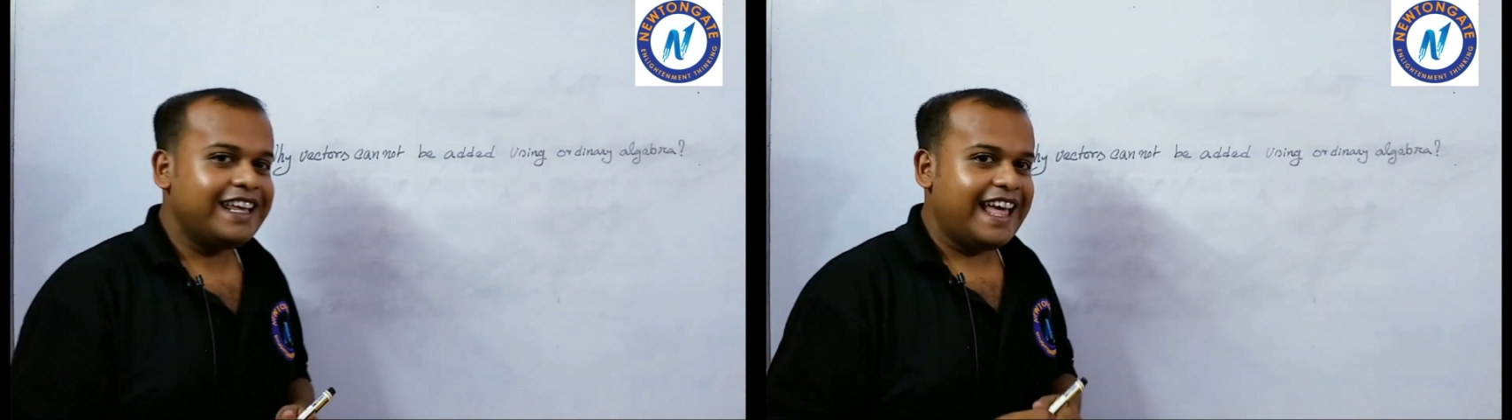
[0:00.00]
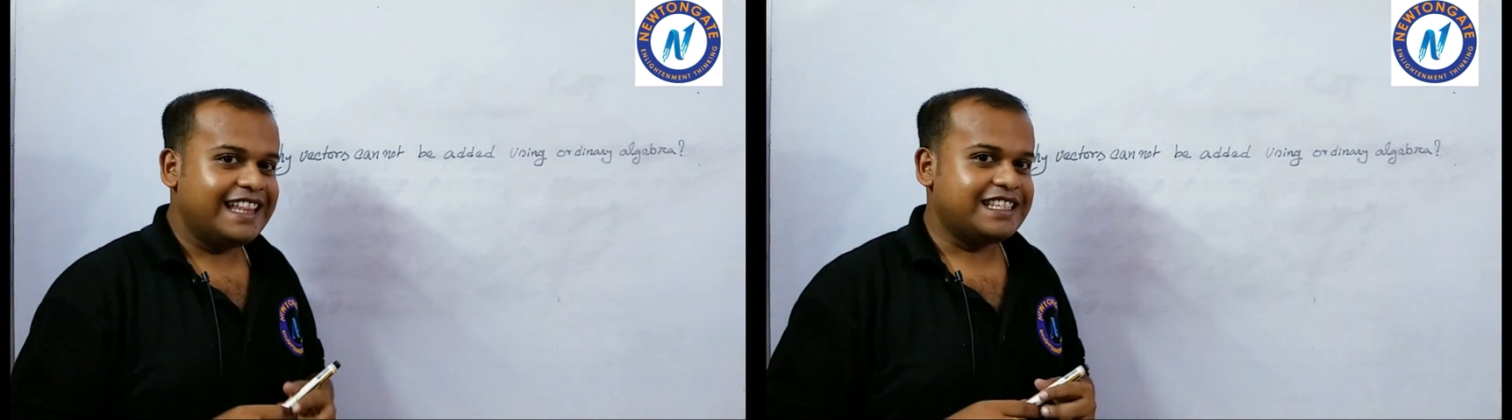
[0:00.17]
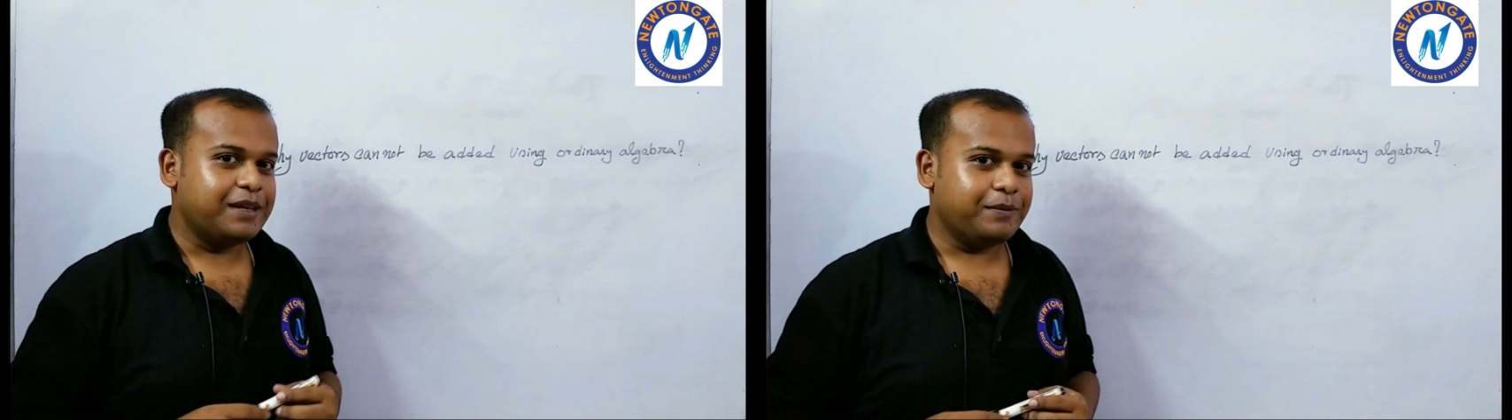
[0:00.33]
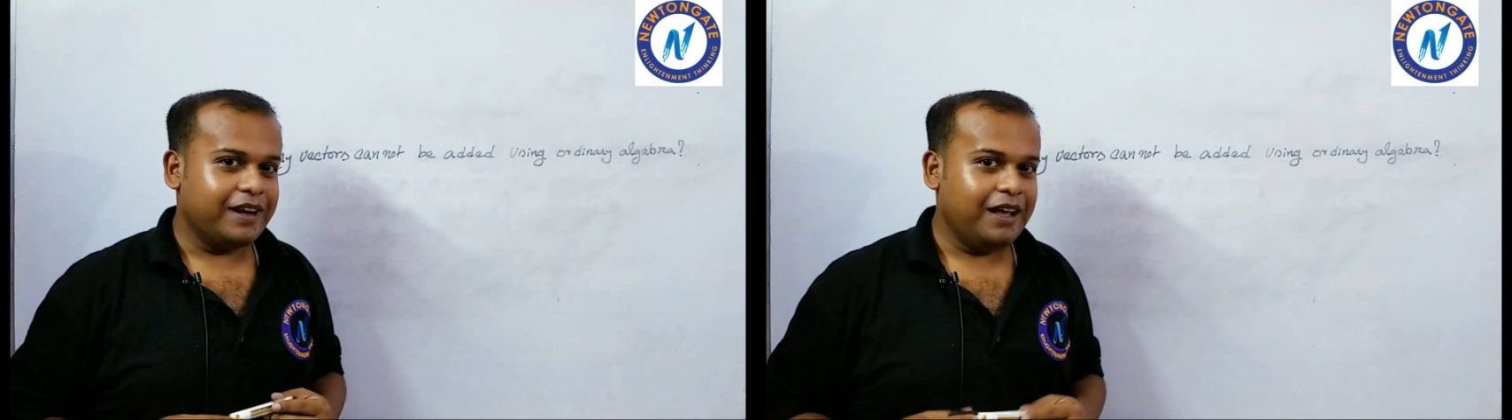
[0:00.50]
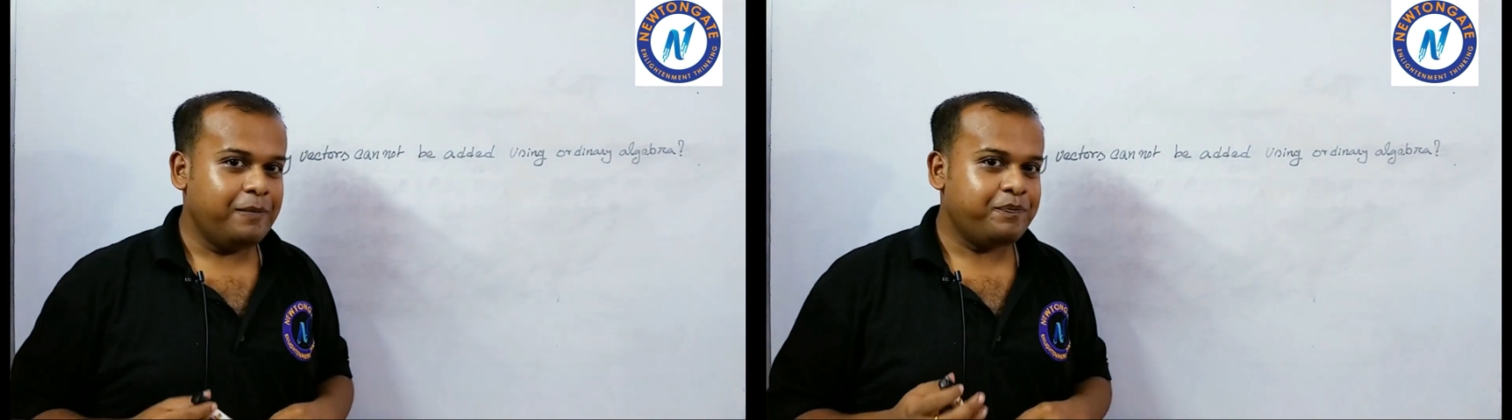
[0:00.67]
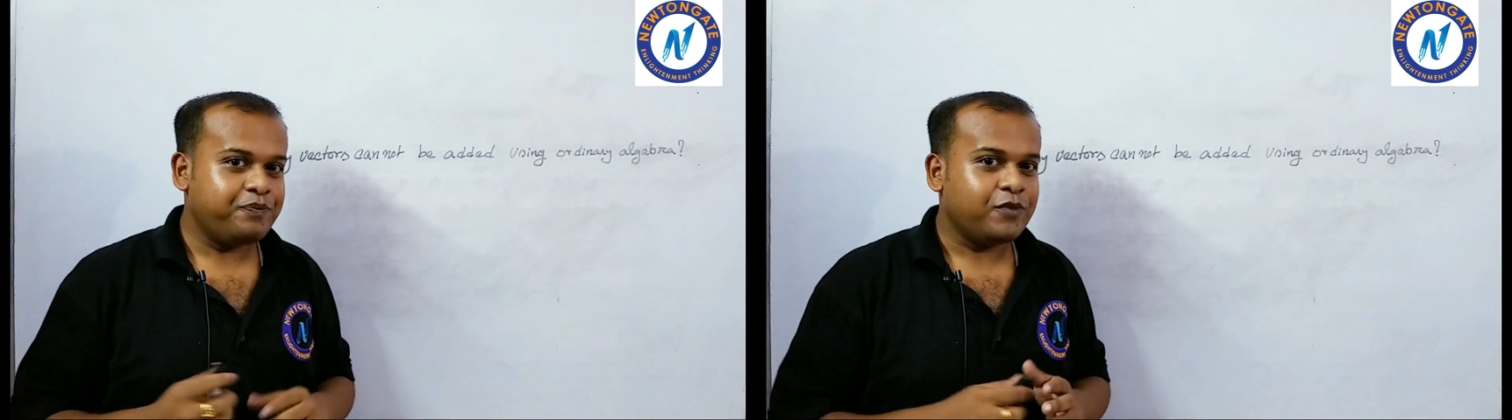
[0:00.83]

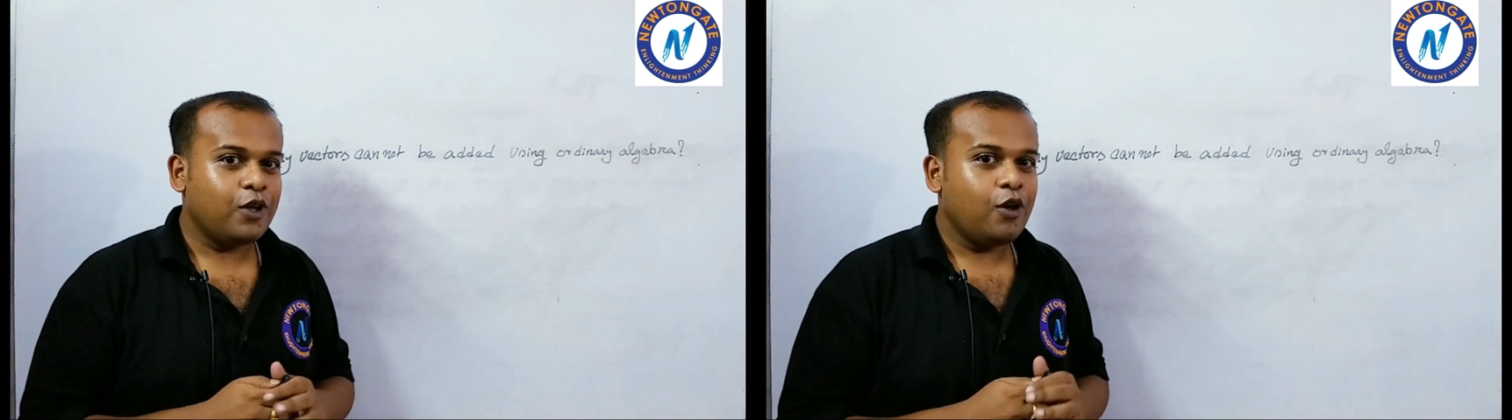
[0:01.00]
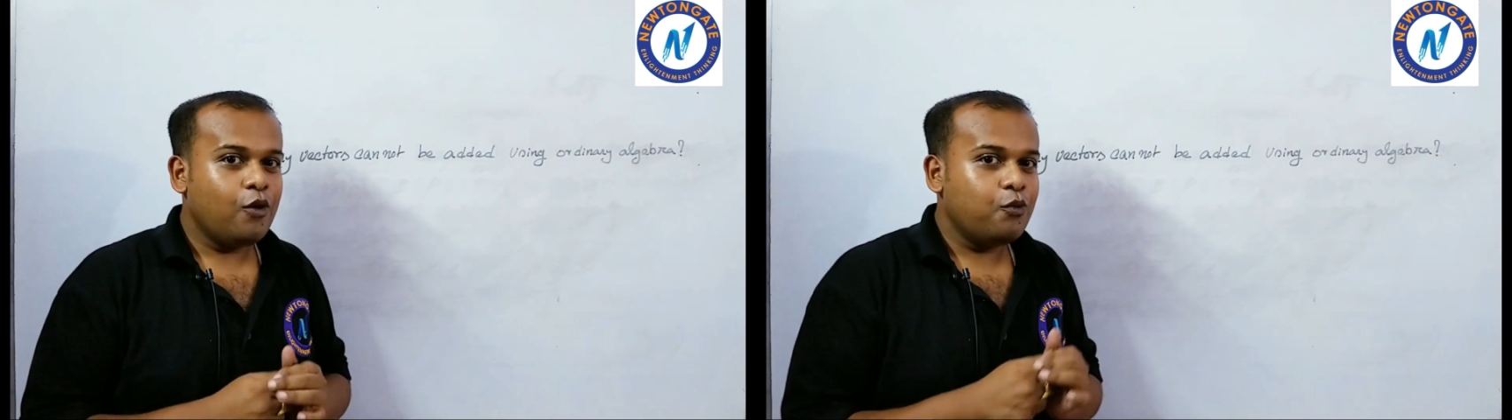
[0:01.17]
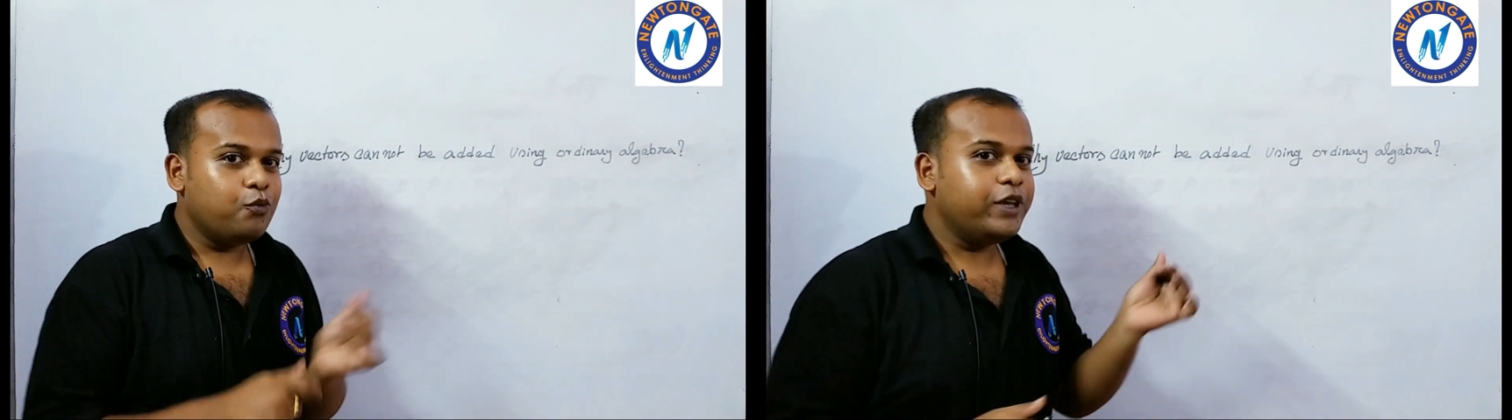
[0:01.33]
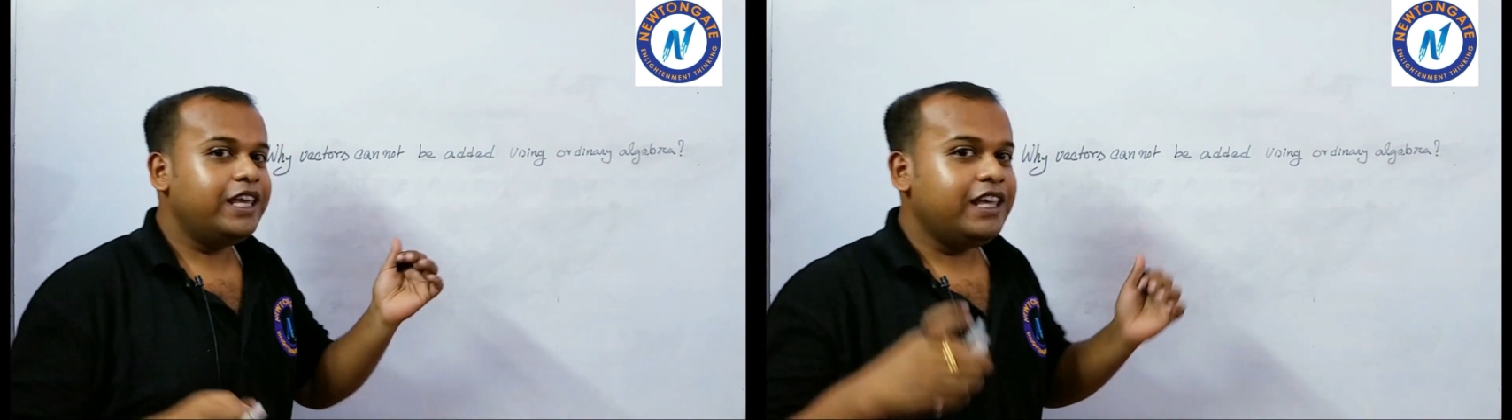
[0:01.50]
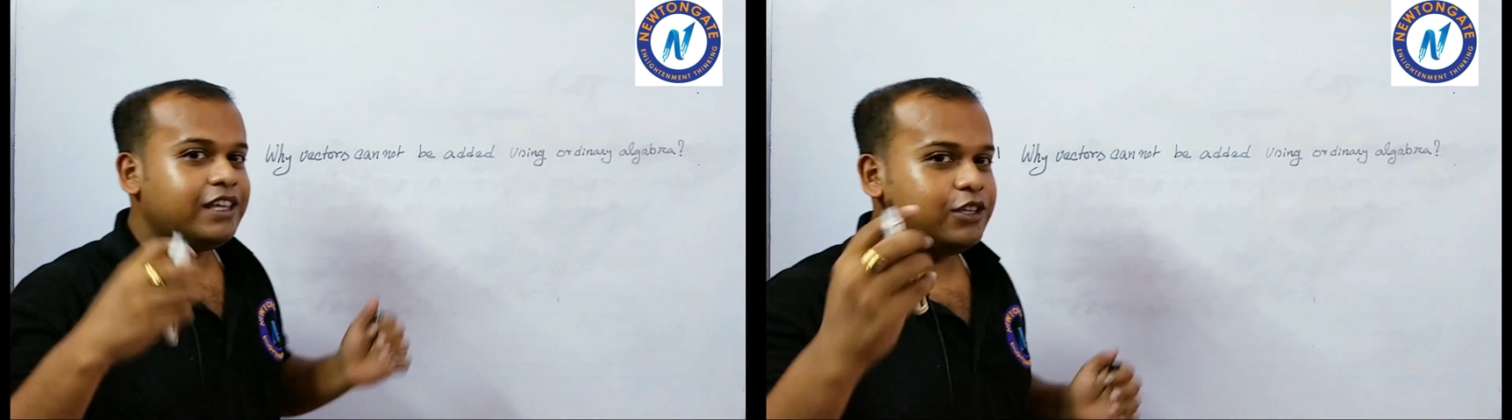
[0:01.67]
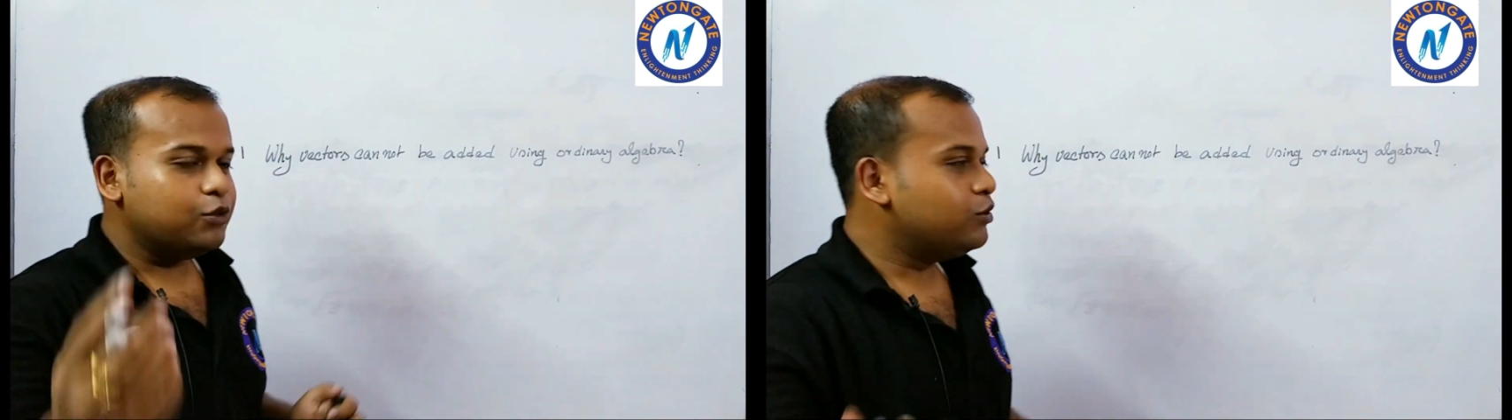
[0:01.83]
algebra, we
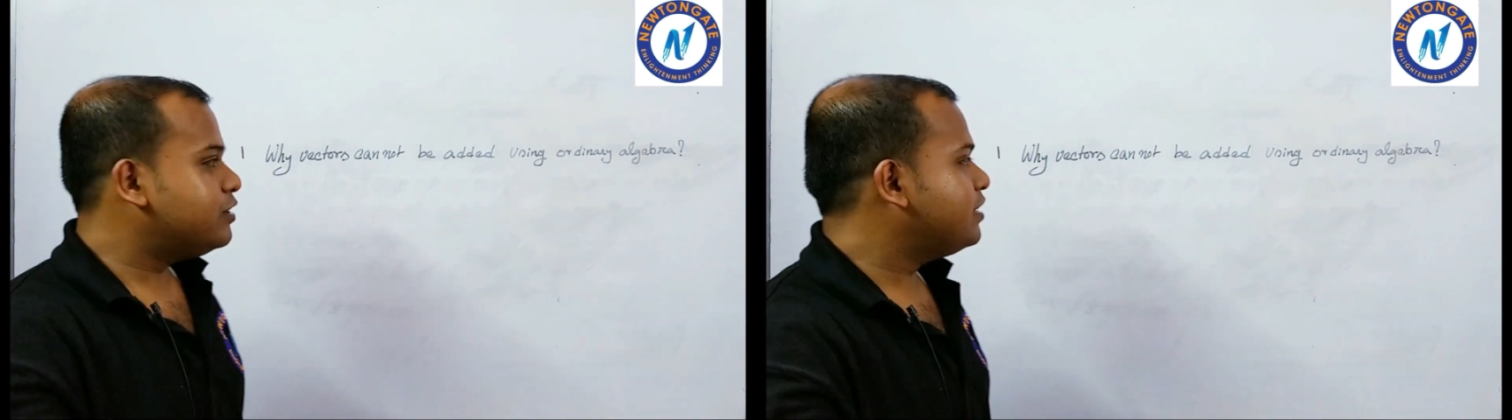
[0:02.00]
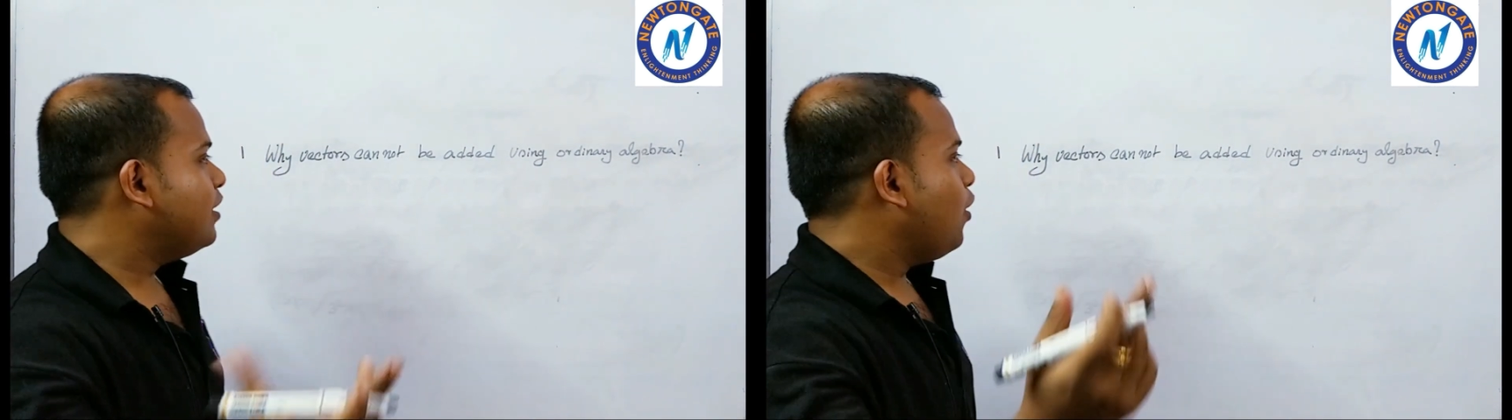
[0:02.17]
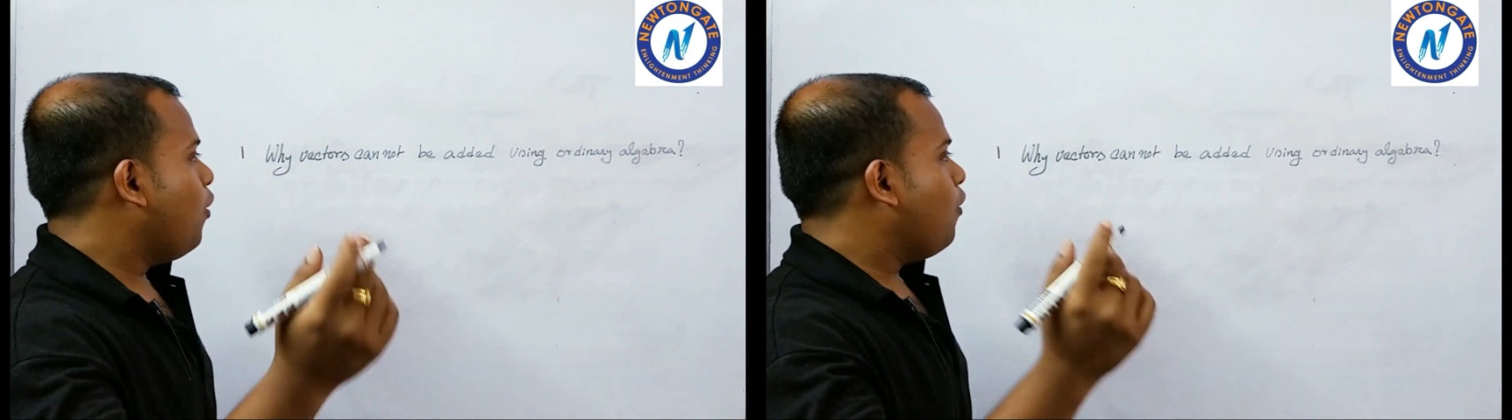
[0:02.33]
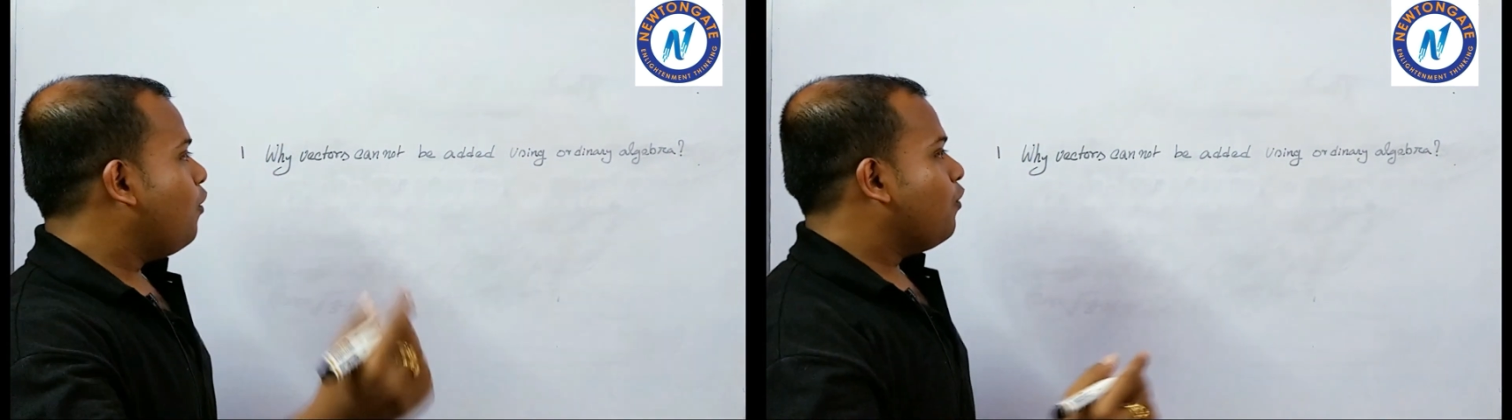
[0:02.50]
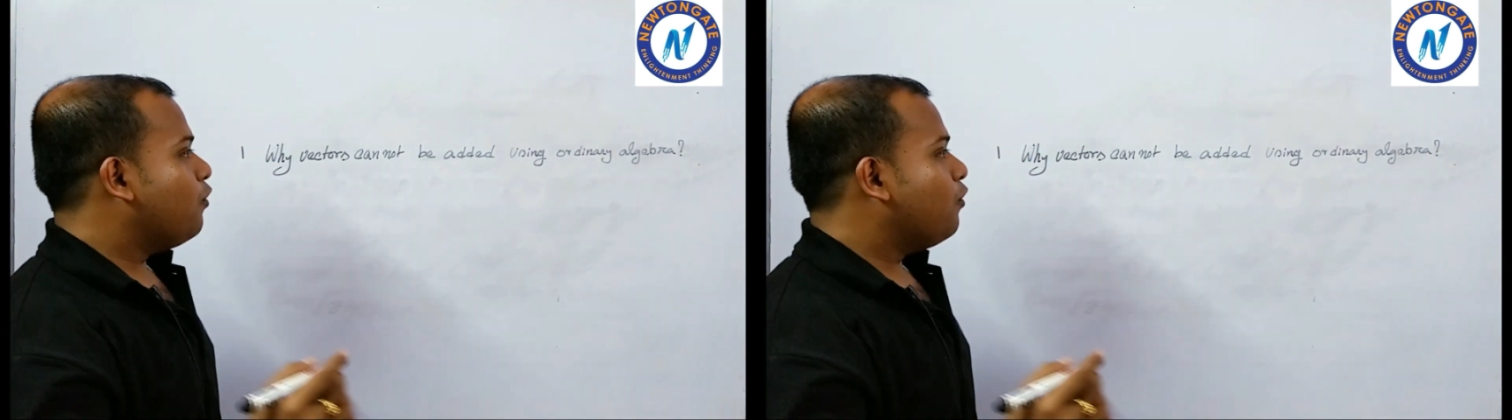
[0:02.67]
use